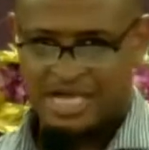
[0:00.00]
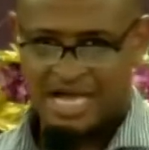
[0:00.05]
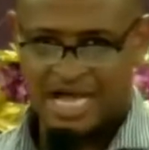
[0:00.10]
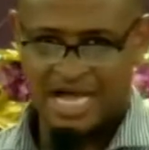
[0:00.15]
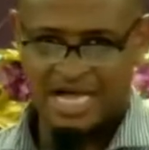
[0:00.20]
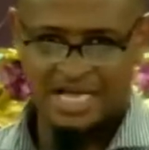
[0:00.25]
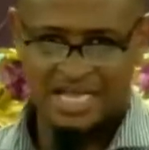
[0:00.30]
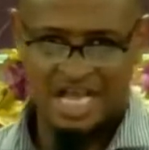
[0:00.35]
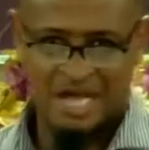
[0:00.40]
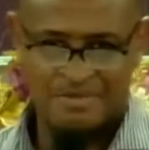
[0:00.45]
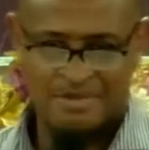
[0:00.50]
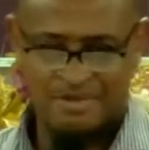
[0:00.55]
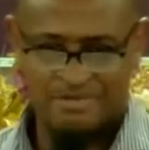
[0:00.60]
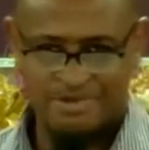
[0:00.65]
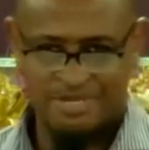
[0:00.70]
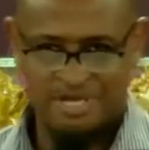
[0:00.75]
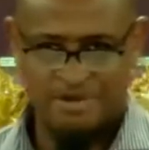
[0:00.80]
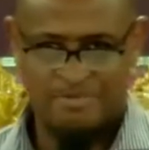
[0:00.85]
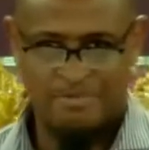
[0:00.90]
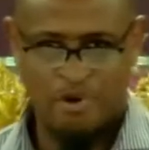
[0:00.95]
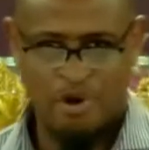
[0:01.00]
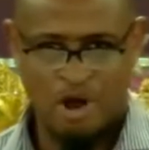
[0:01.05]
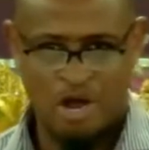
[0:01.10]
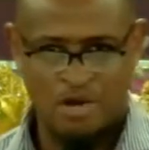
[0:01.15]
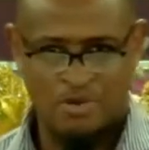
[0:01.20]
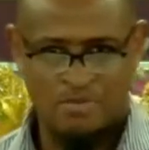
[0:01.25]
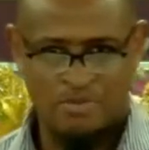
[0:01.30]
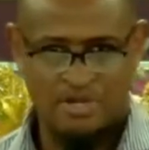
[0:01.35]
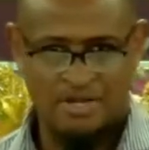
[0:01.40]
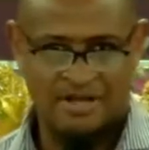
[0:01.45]
come and be a part
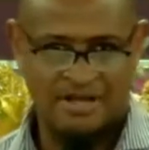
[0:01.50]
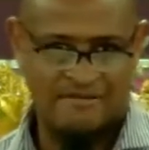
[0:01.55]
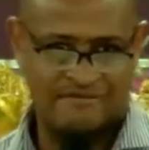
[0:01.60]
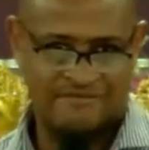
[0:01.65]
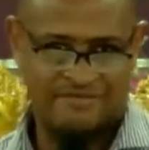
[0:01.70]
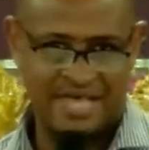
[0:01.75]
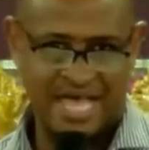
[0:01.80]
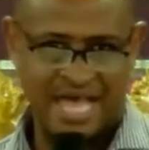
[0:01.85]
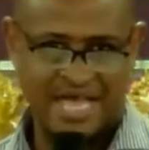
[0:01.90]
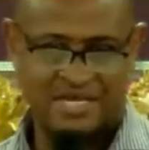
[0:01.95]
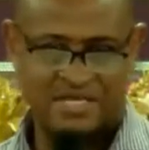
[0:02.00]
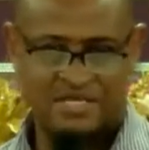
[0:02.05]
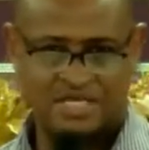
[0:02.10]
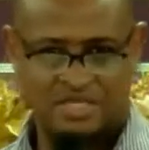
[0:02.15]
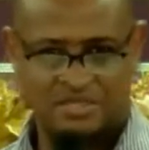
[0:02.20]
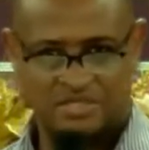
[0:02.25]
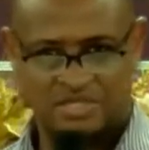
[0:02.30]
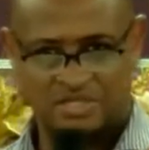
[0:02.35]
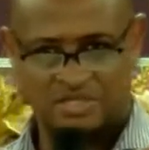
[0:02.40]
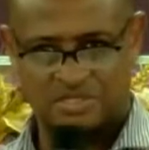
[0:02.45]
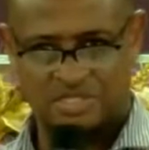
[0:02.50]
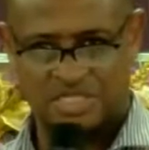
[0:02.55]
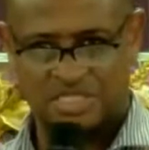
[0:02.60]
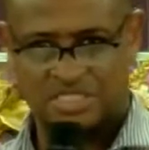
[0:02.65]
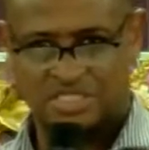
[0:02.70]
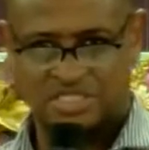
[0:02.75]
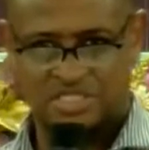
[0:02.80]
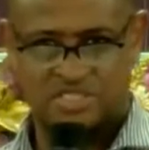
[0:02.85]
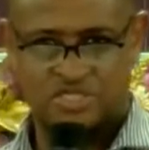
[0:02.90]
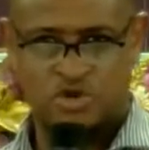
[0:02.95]
of that. This
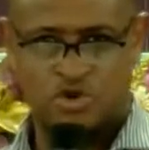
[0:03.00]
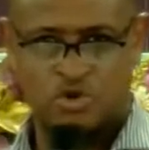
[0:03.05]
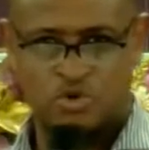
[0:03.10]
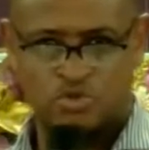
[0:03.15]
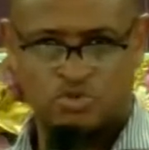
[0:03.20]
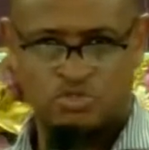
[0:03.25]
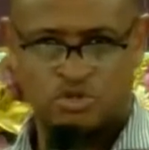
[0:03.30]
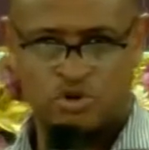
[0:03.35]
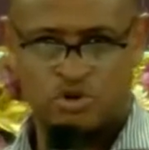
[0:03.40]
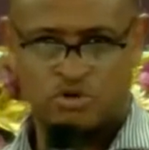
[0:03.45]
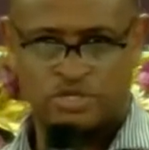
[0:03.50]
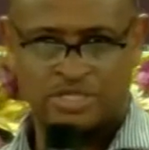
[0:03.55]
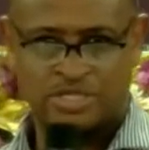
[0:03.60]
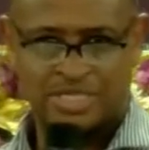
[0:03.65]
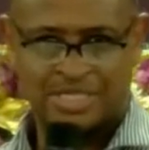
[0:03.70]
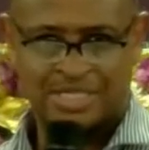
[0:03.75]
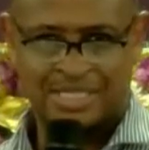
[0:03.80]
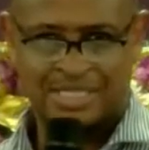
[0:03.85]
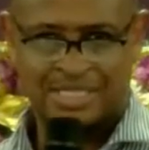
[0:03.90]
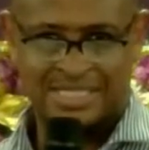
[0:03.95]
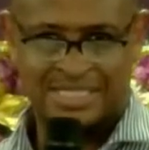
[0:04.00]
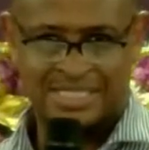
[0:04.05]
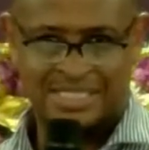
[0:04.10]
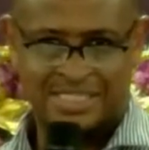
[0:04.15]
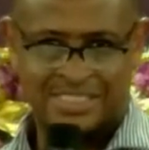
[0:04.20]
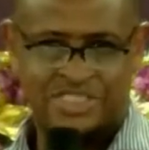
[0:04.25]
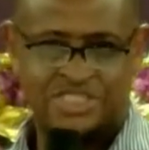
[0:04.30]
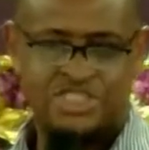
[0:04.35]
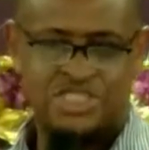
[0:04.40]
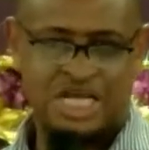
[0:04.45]
is goes on in
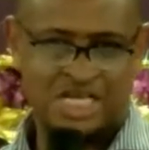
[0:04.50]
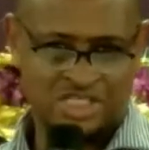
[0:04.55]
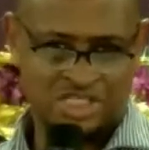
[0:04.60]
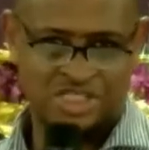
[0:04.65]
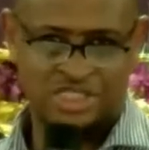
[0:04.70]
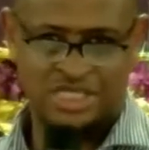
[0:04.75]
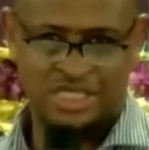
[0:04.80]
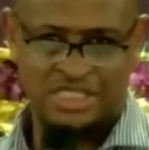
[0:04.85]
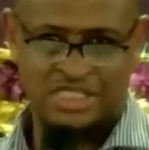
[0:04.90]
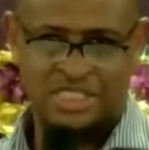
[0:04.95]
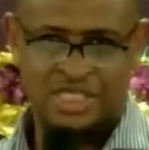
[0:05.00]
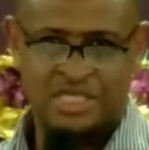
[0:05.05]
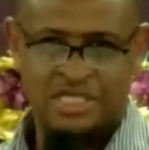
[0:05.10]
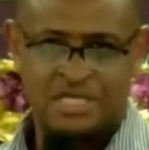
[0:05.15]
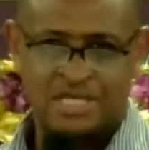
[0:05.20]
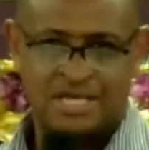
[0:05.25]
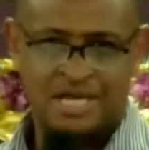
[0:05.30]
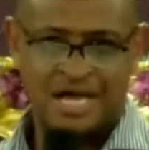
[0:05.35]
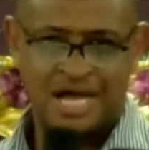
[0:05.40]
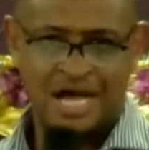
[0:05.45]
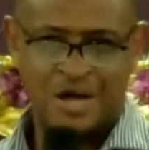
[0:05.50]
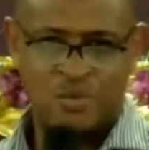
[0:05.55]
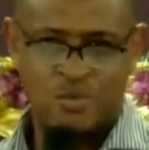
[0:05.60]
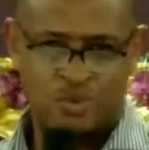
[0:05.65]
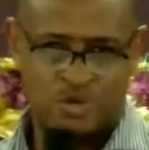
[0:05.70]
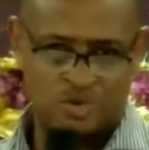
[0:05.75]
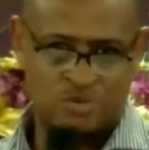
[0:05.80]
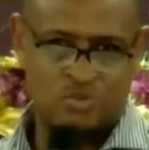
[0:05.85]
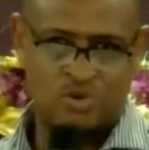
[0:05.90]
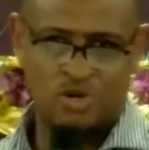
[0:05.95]
conjunction
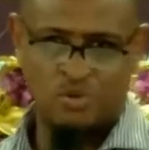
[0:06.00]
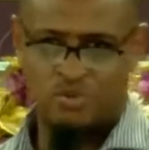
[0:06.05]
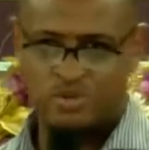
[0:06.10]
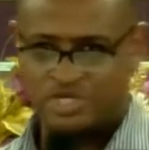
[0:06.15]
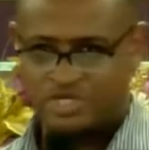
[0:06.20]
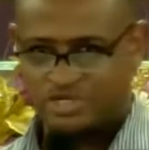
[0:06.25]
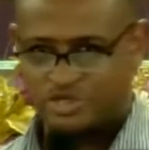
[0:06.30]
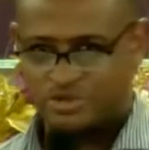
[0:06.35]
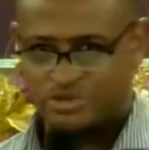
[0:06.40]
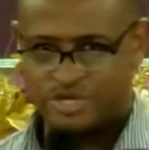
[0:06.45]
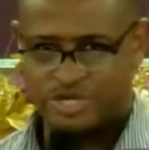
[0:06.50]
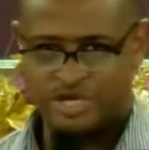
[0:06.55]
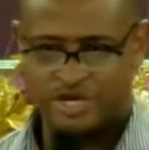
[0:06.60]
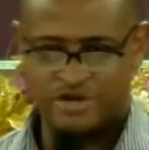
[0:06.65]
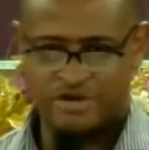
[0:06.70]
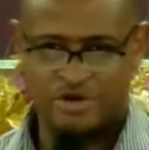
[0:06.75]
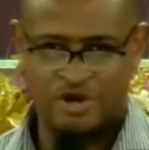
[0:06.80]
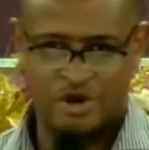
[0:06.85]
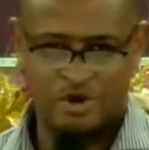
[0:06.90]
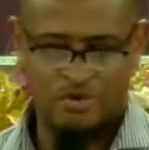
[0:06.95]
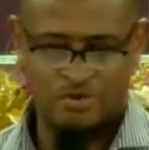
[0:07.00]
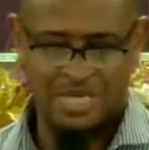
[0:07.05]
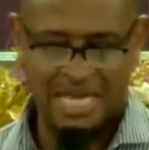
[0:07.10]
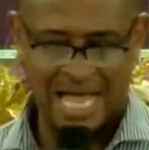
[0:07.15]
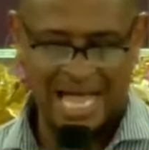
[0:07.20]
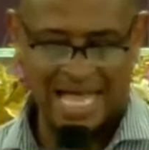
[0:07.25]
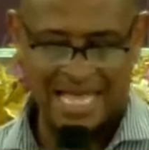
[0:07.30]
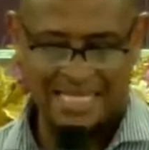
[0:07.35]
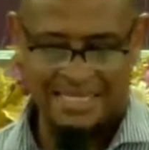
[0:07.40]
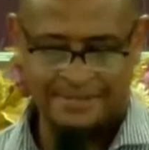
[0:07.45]
with what we do here
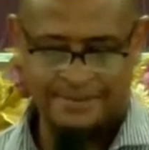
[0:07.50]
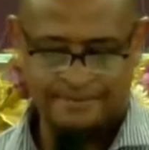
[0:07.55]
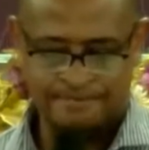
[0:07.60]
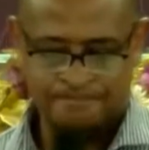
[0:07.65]
online.